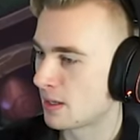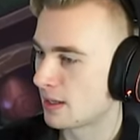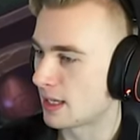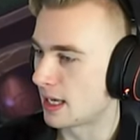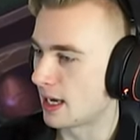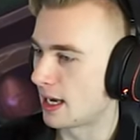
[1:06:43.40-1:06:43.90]

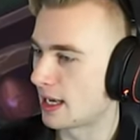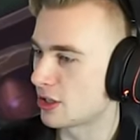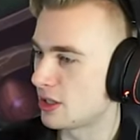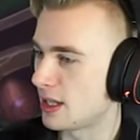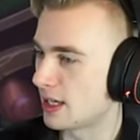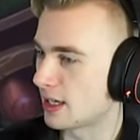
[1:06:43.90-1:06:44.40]
Okay, I
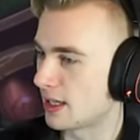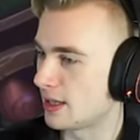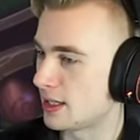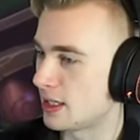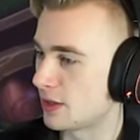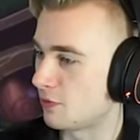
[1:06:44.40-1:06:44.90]
actually think uh,
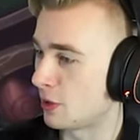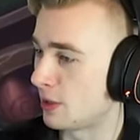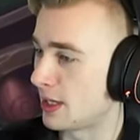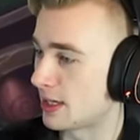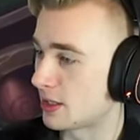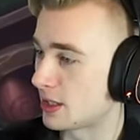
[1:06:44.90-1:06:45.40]
this is a
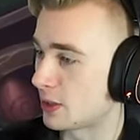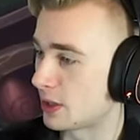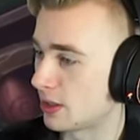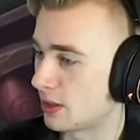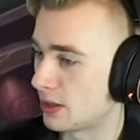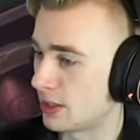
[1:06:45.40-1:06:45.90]
very necessary
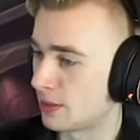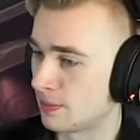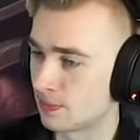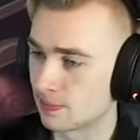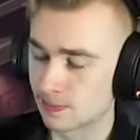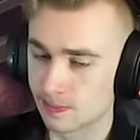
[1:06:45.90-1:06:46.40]
card here.
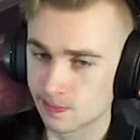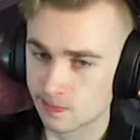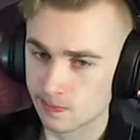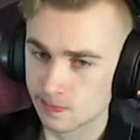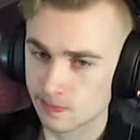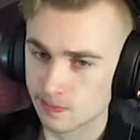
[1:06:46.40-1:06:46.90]

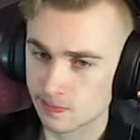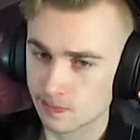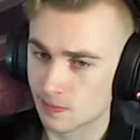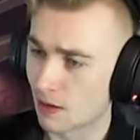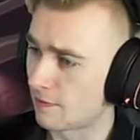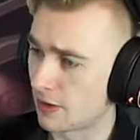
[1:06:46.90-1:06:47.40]

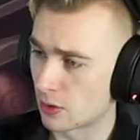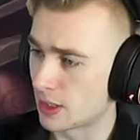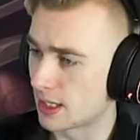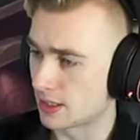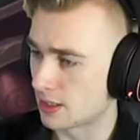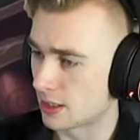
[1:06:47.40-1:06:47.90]
Very
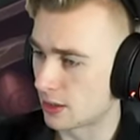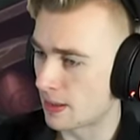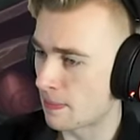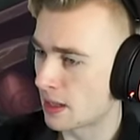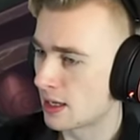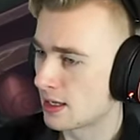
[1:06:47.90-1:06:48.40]

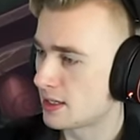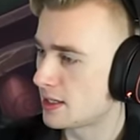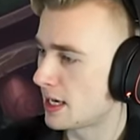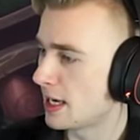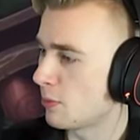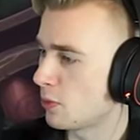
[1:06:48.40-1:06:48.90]
necessary.
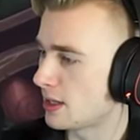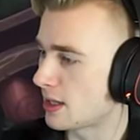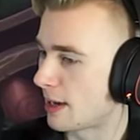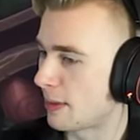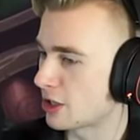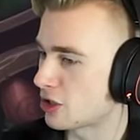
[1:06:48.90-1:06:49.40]
Same with,
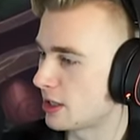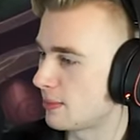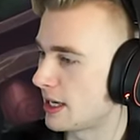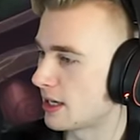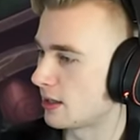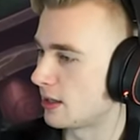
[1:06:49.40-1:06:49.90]
I'm actually going to
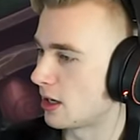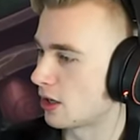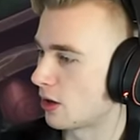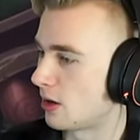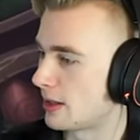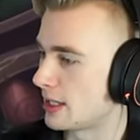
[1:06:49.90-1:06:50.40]
make a, a,
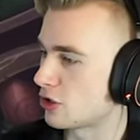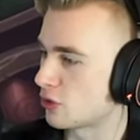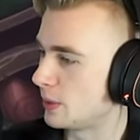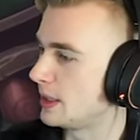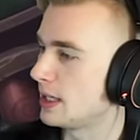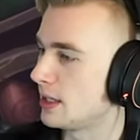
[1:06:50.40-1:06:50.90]
call that
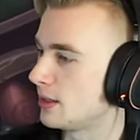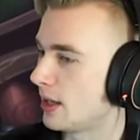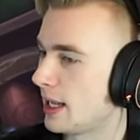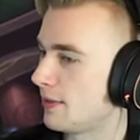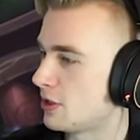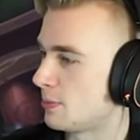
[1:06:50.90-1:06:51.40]
Swinging
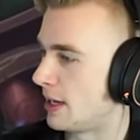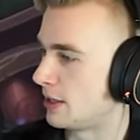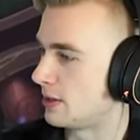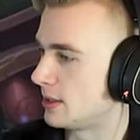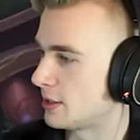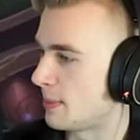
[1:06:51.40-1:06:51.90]
Glaive is
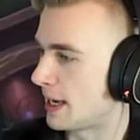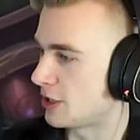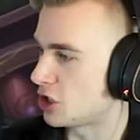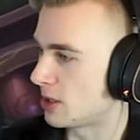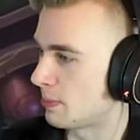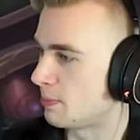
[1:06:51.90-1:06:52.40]
better in this
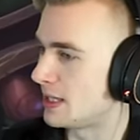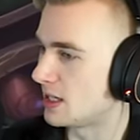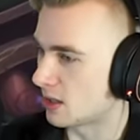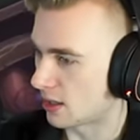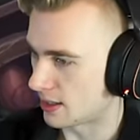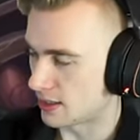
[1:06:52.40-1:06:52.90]
matchup
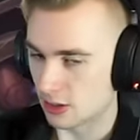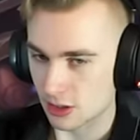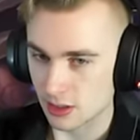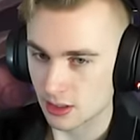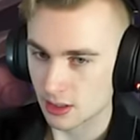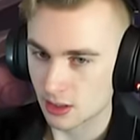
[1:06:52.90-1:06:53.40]

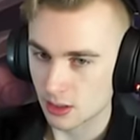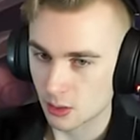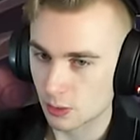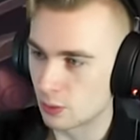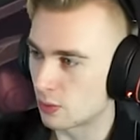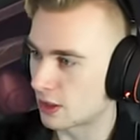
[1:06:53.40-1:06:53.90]
because
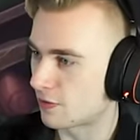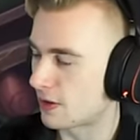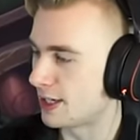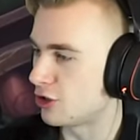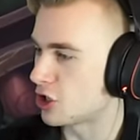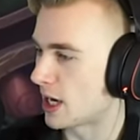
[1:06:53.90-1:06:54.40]
we want to
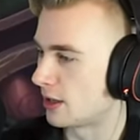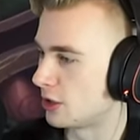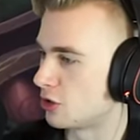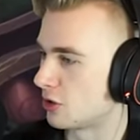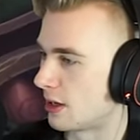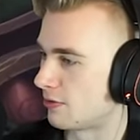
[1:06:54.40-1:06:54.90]
find
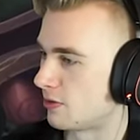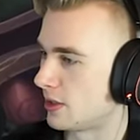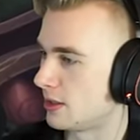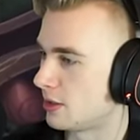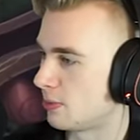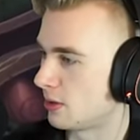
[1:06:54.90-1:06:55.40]
Challenger off of
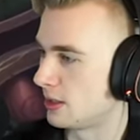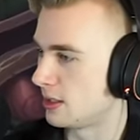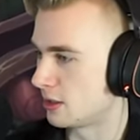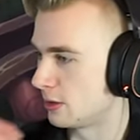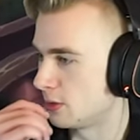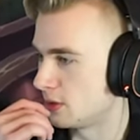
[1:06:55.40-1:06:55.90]
it to pull in
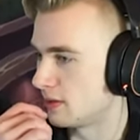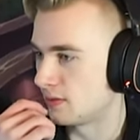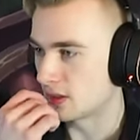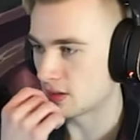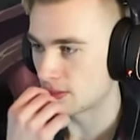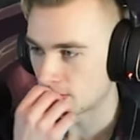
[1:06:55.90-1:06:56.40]
his elusives.